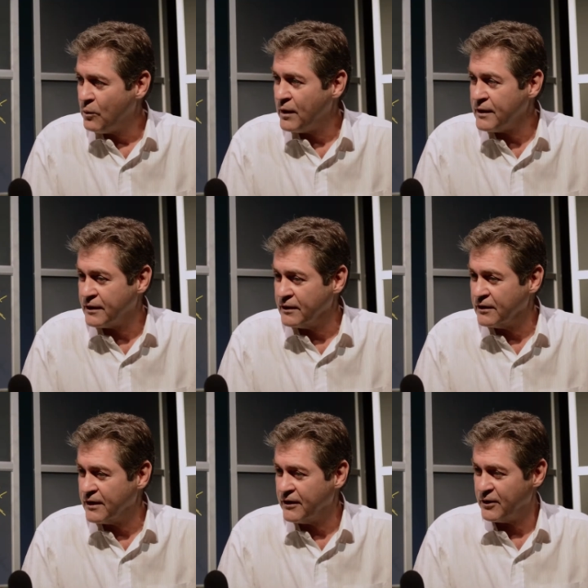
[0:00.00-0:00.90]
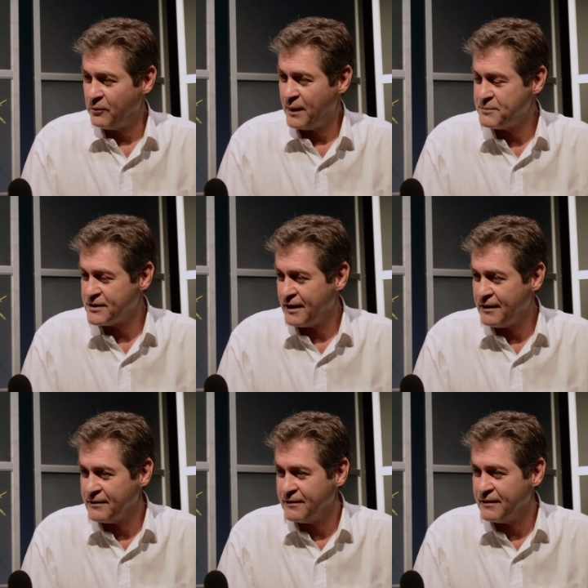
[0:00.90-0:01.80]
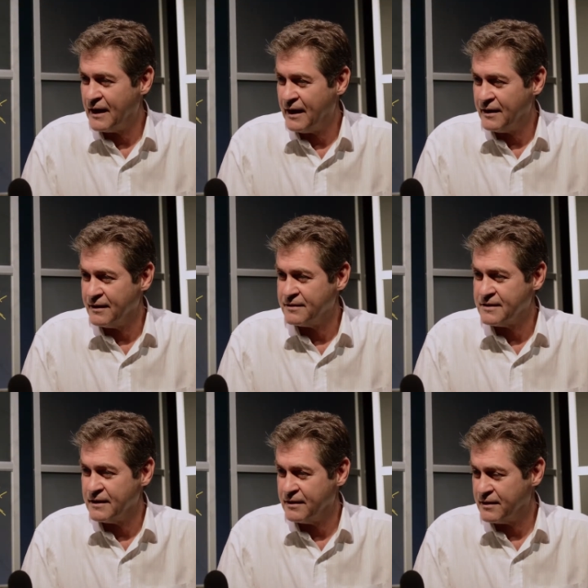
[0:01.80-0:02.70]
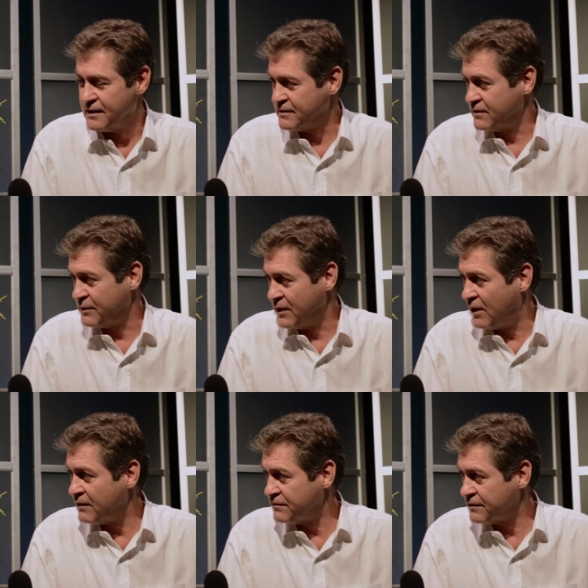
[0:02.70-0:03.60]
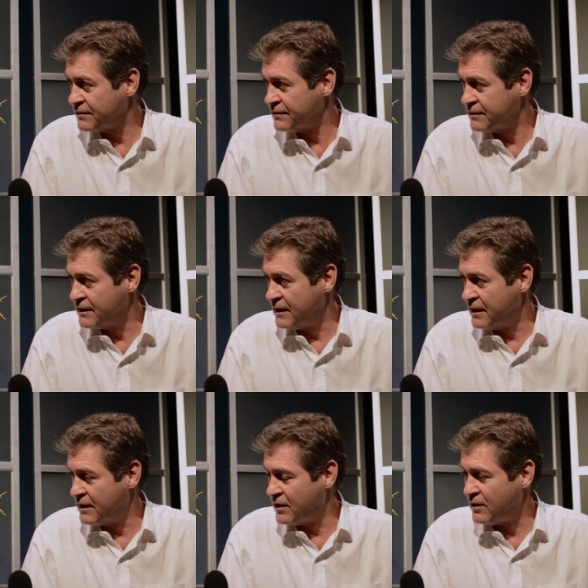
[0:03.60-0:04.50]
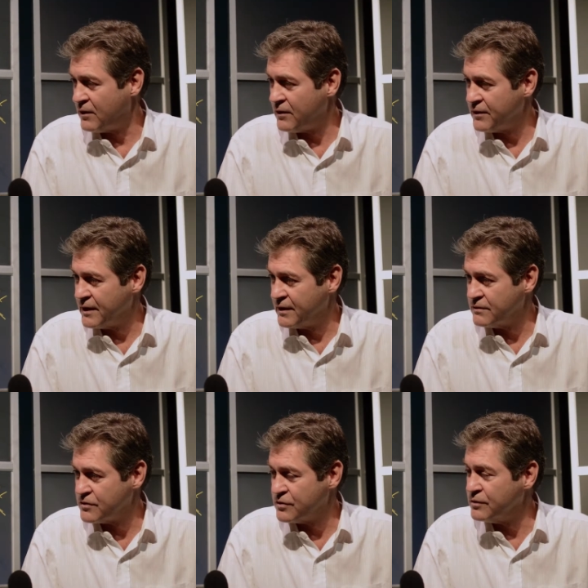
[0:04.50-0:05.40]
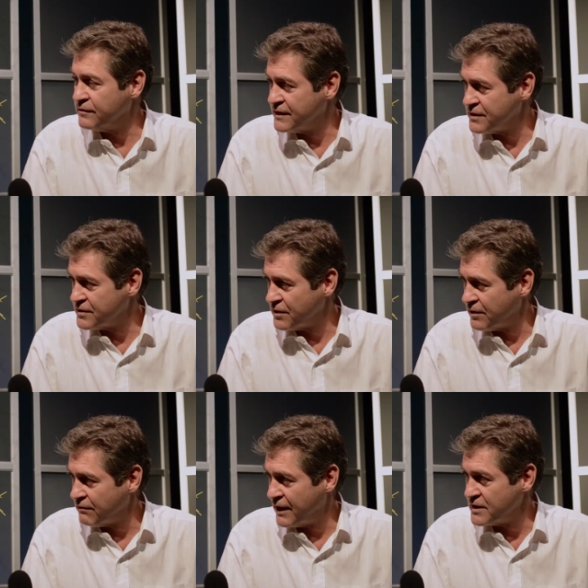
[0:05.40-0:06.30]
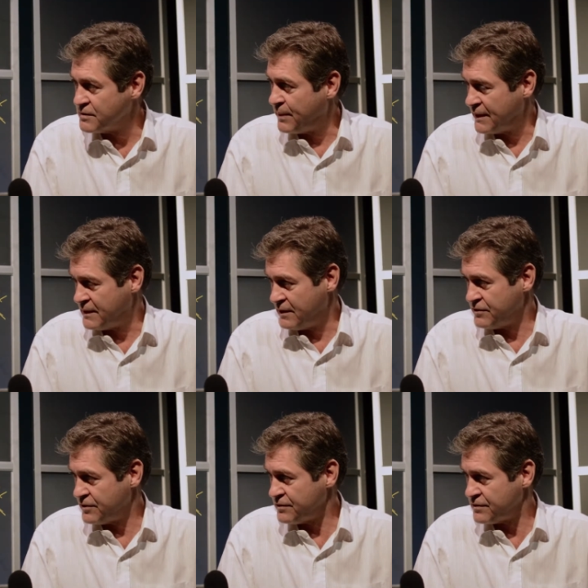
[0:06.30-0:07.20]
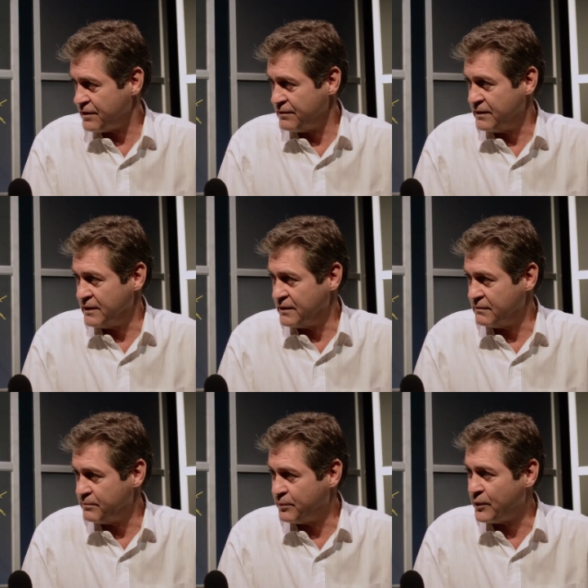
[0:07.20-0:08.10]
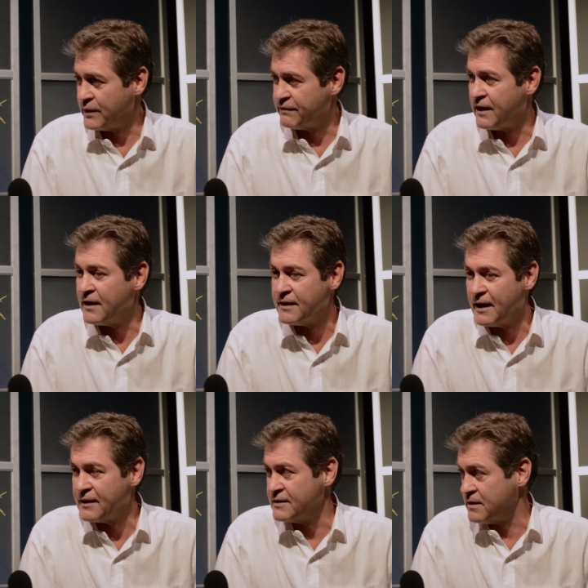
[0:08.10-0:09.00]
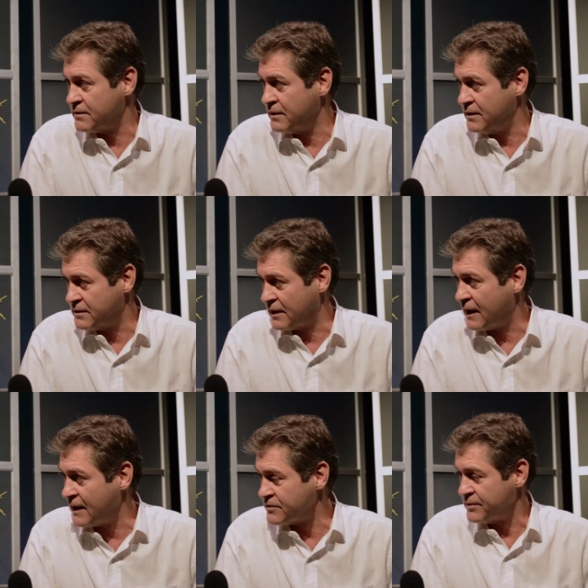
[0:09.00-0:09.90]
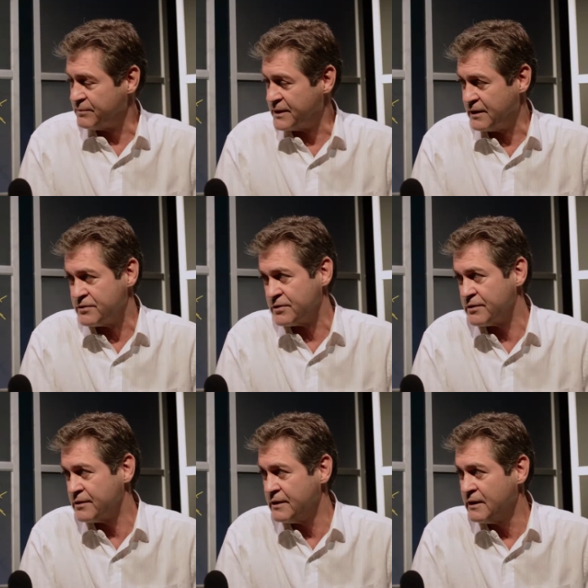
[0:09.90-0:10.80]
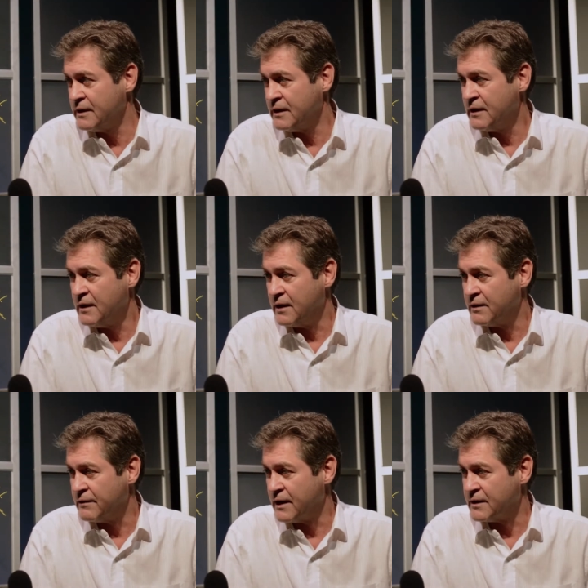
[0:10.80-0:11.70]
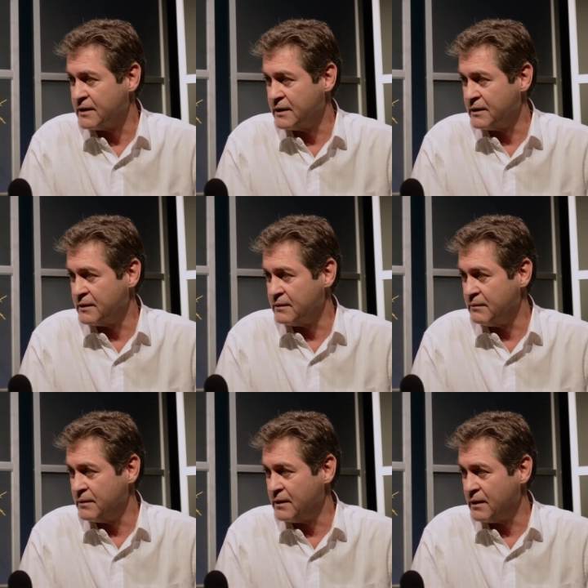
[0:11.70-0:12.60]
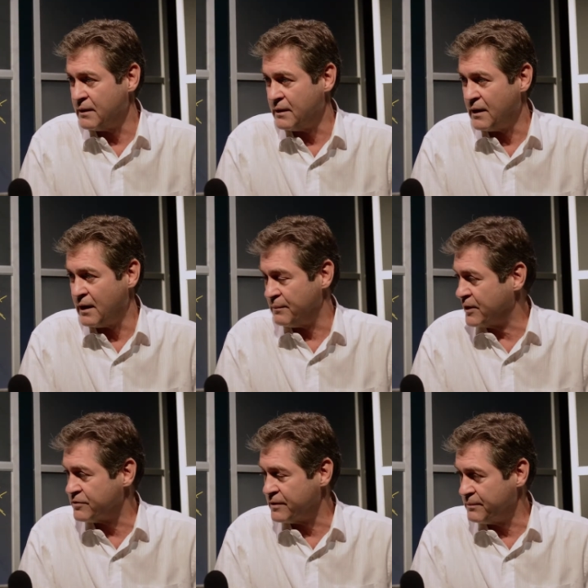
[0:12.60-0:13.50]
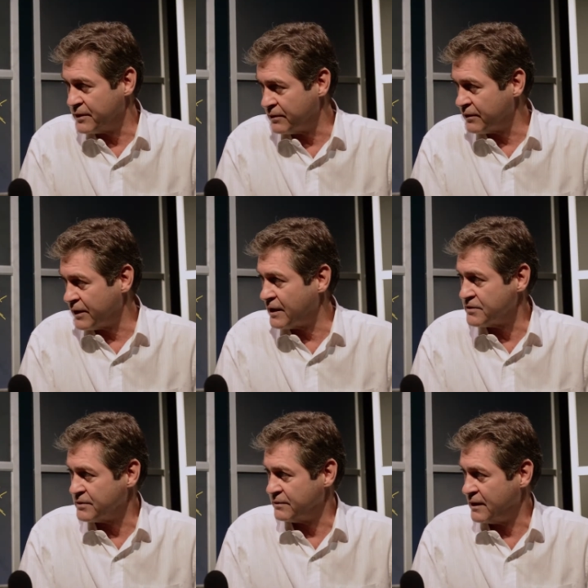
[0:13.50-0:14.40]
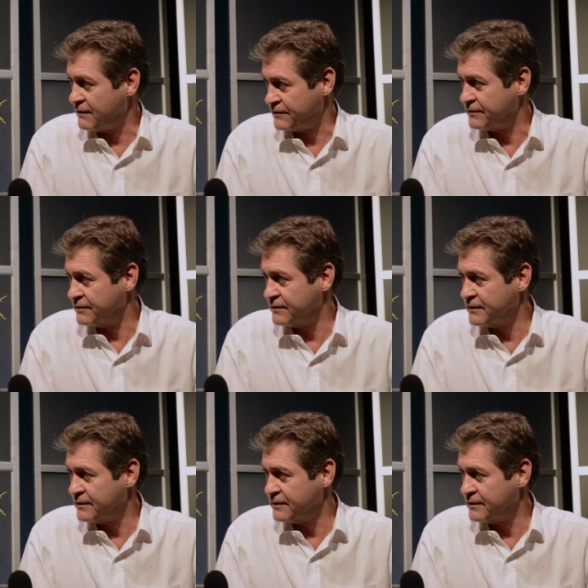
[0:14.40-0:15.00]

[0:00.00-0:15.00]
Well, they could look on our website and see the things that we offer. All the school visits are arranged by teachers, so the point of contact is a classroom teacher, either at the elementary, middle, or high school level.